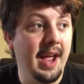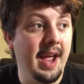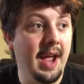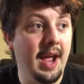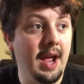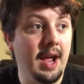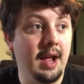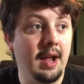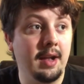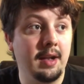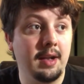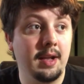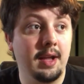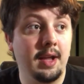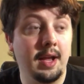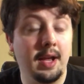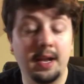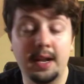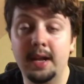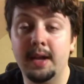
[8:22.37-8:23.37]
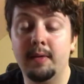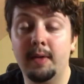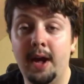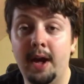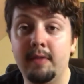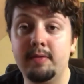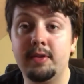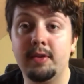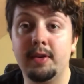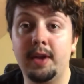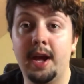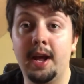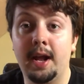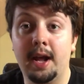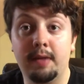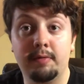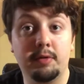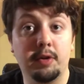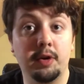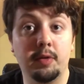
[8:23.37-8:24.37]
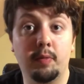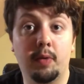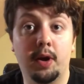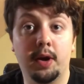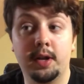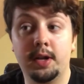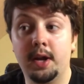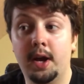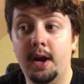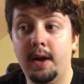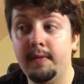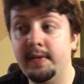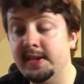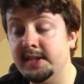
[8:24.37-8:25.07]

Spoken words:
And then after that, after he walked off,